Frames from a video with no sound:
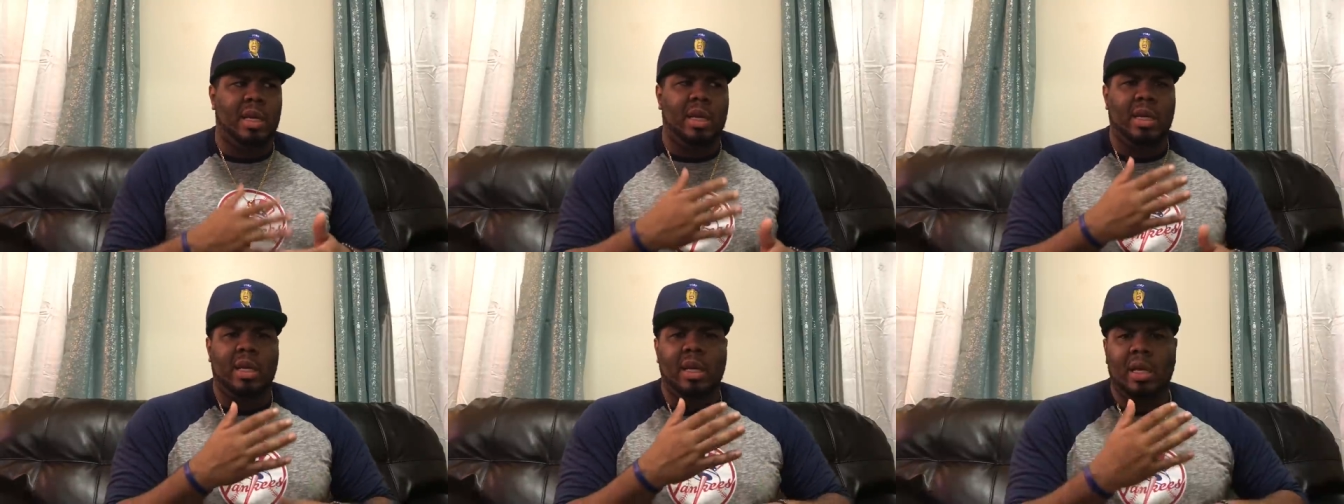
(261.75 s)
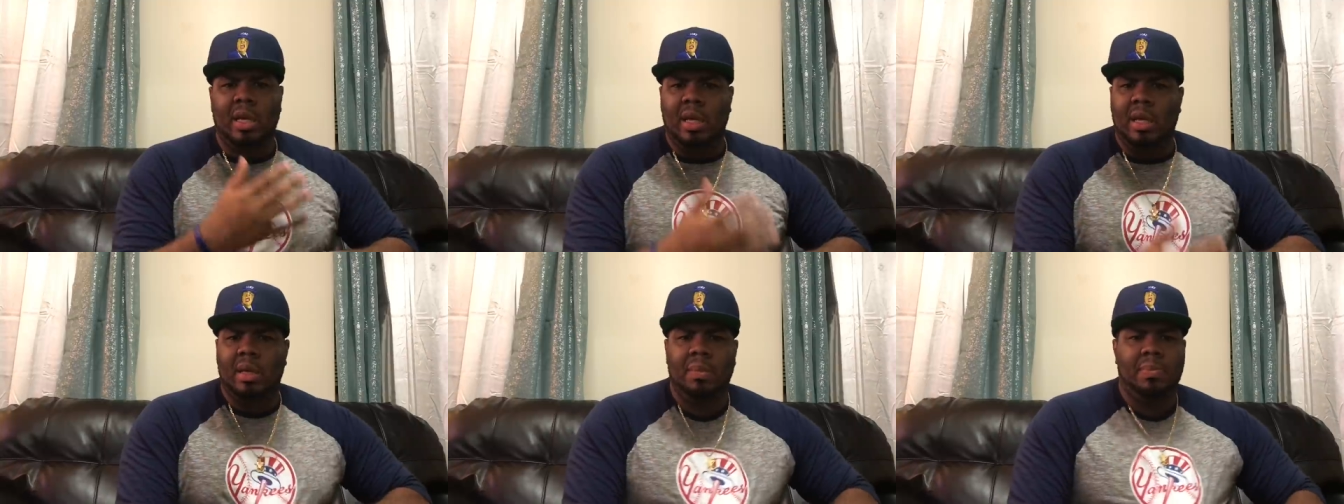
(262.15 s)
and
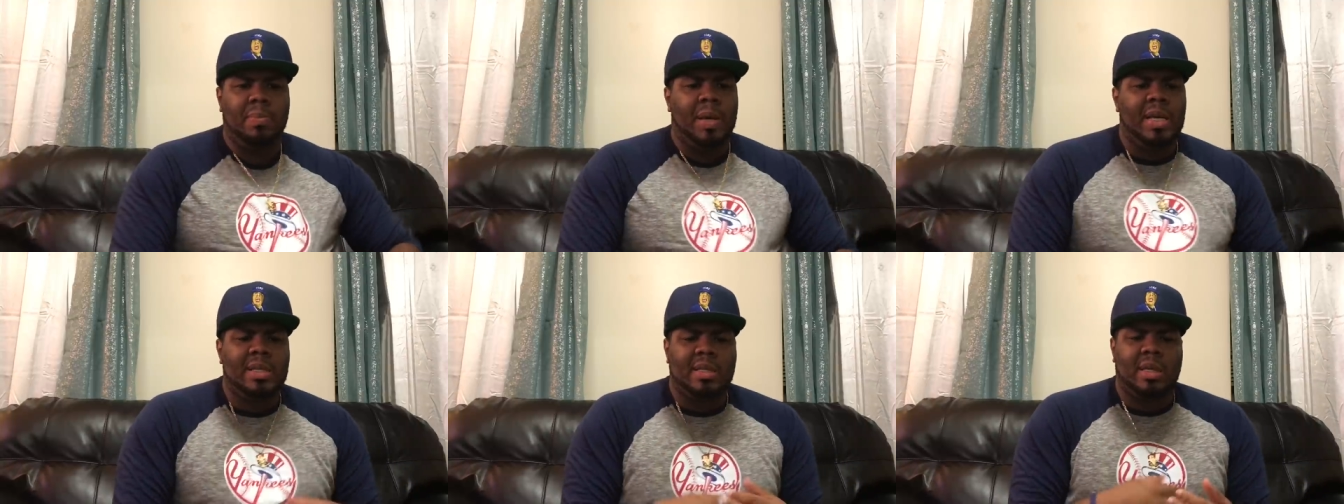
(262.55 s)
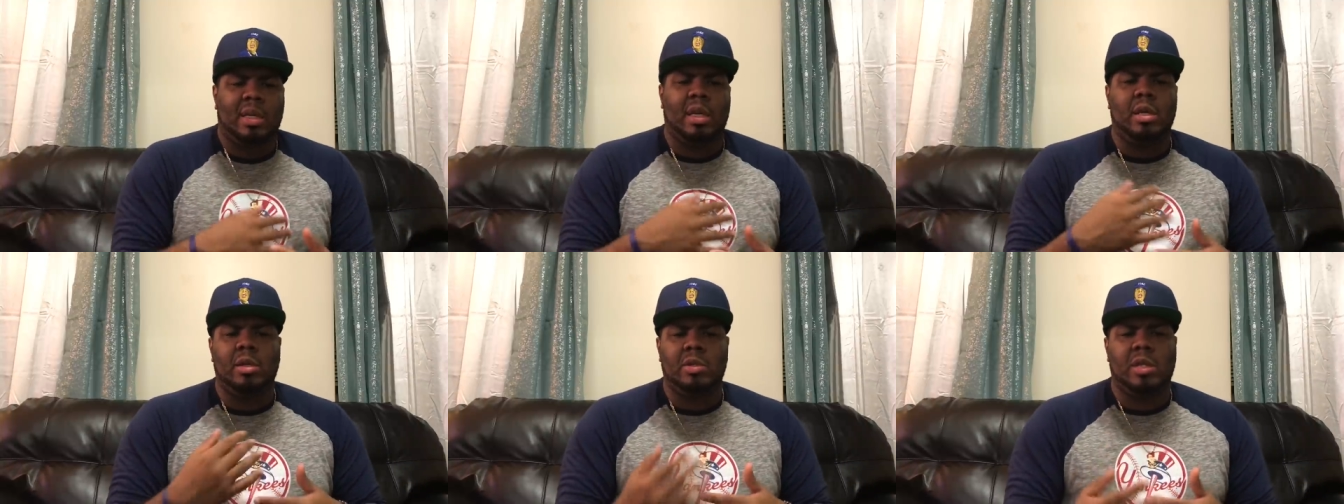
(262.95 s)
he
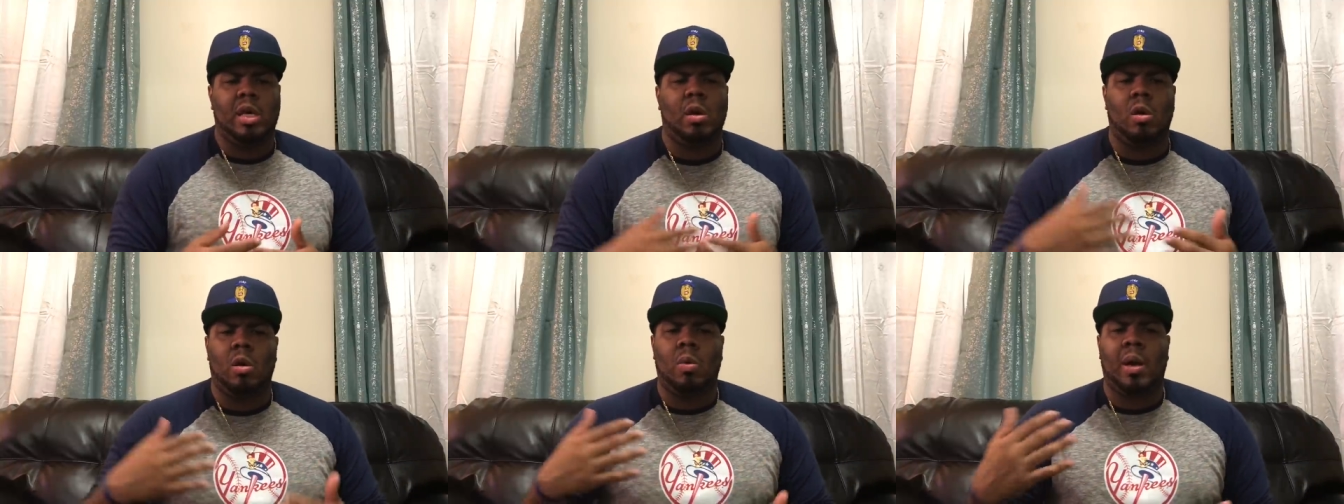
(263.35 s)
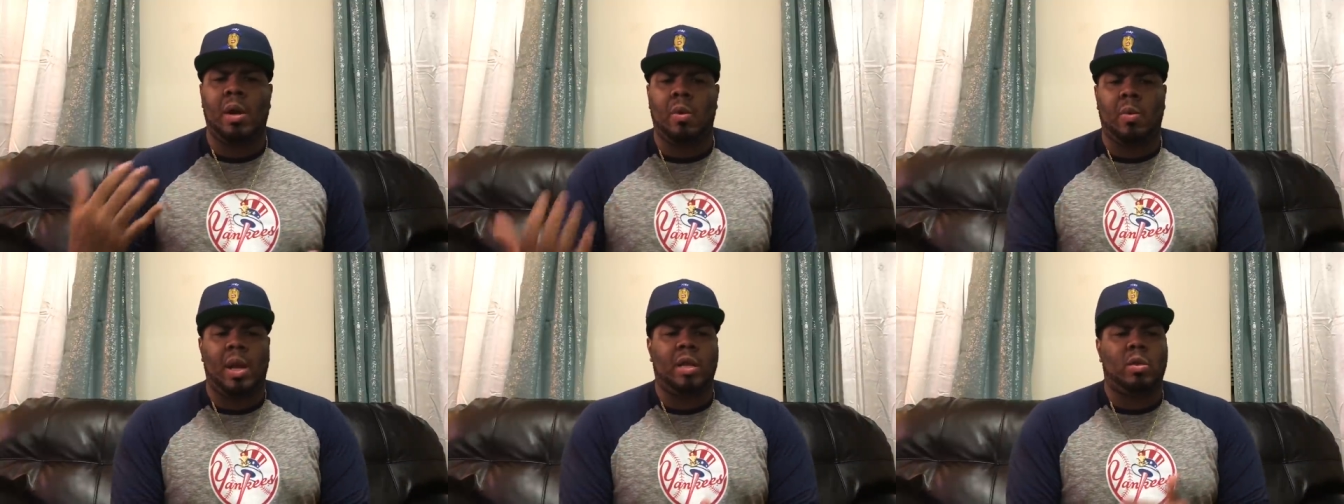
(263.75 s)
basically you say, "Oh, I
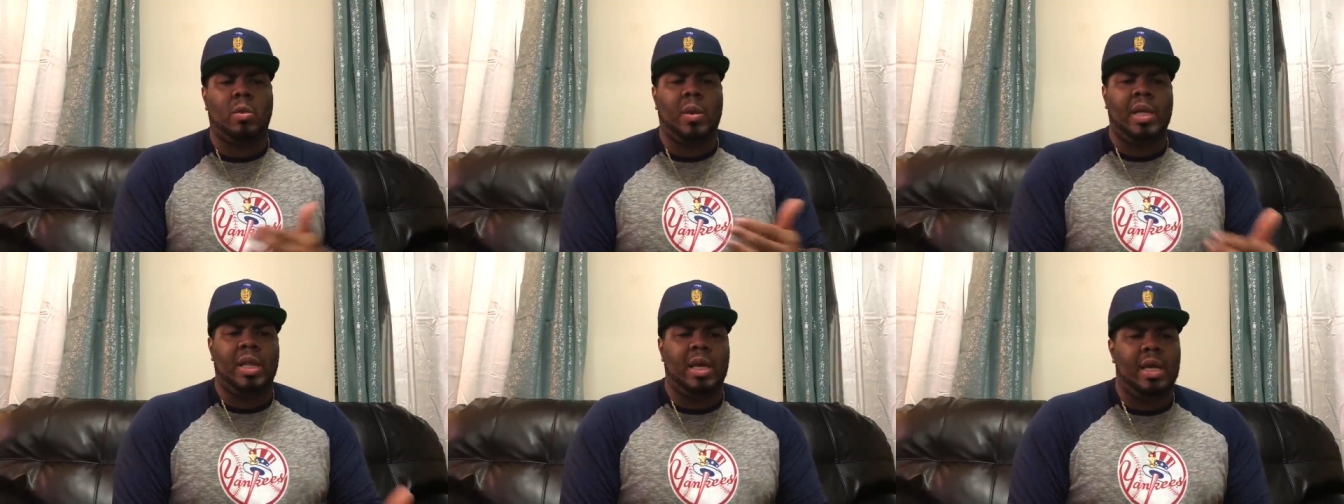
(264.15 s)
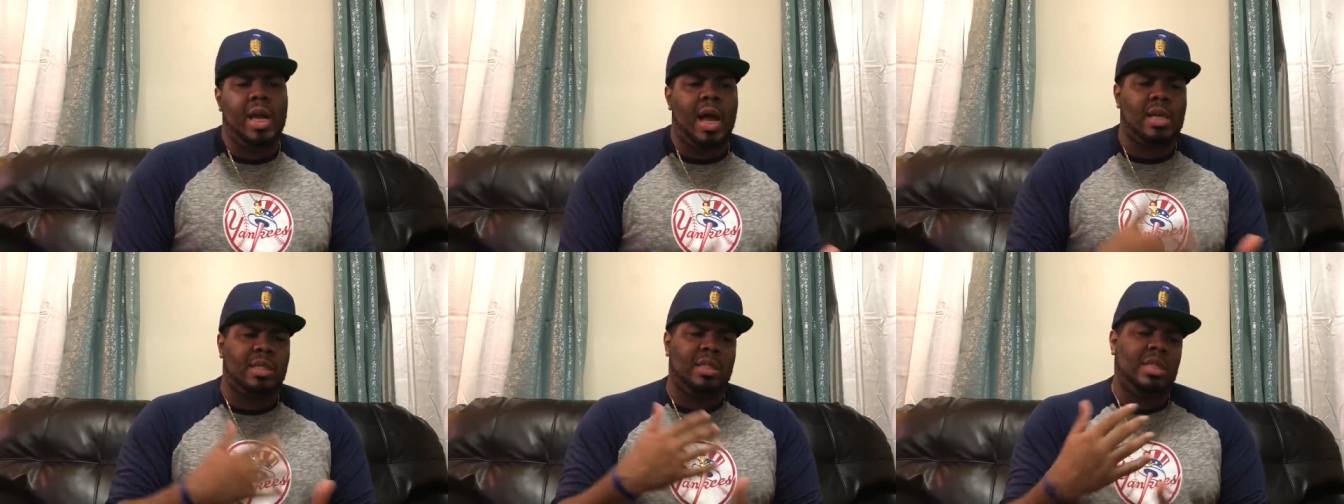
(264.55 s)
don't like the way that he
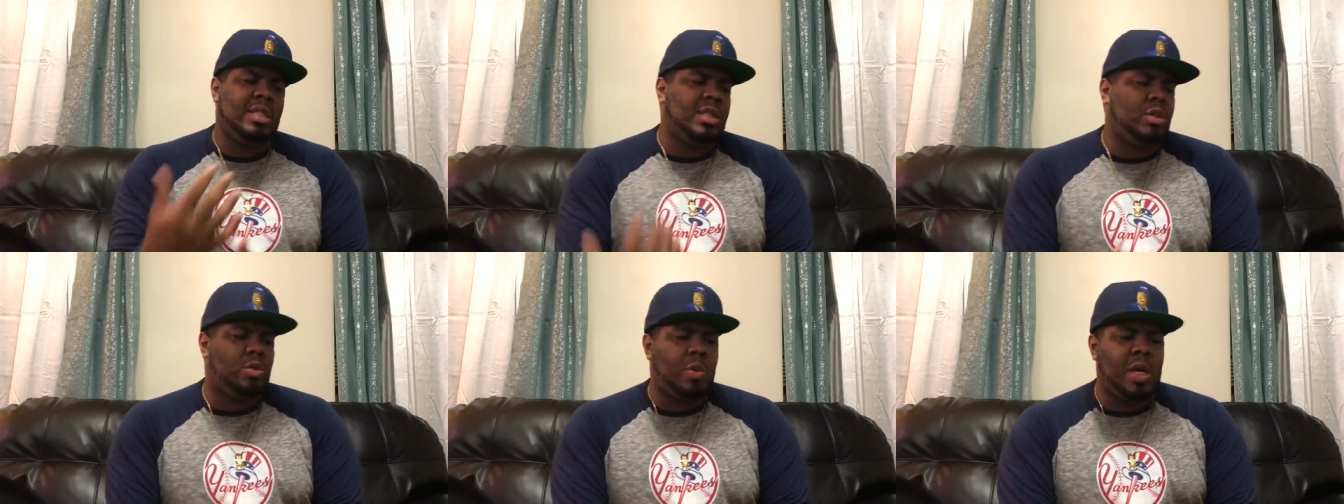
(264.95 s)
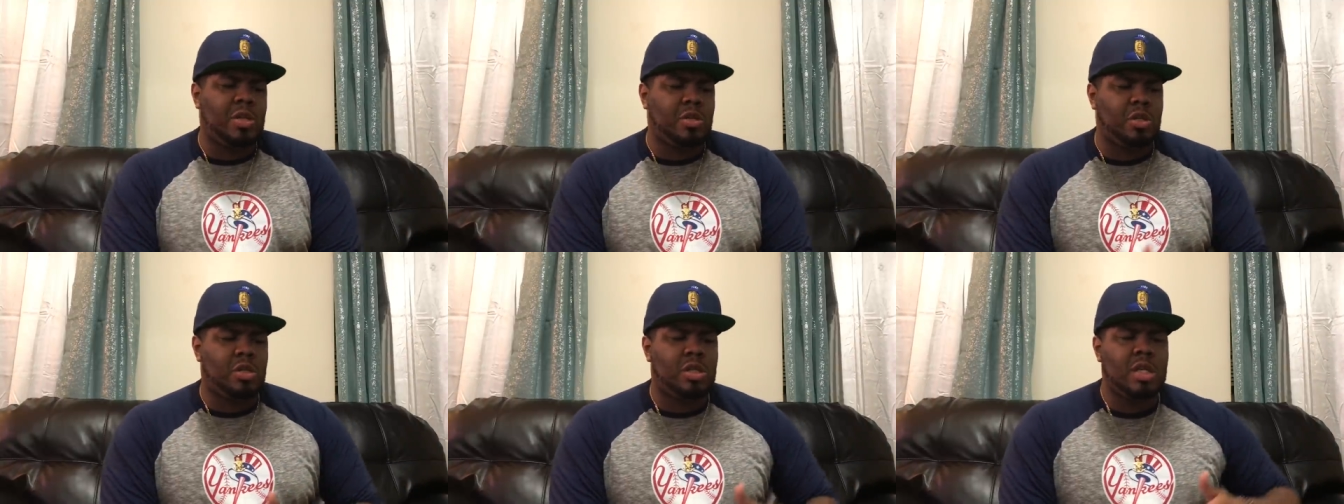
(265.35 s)
acts in these
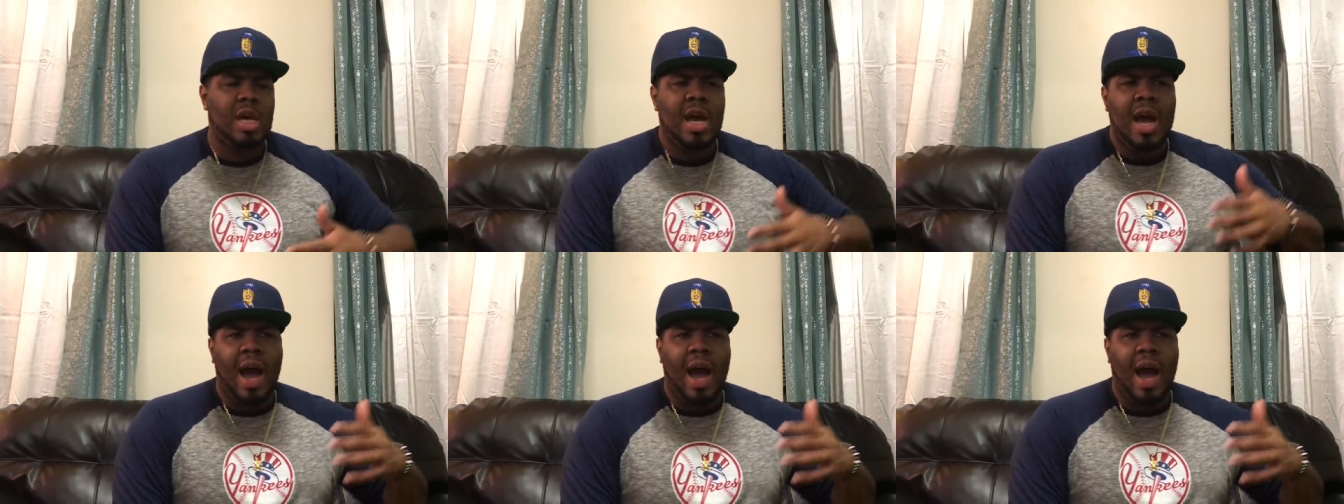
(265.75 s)
situations."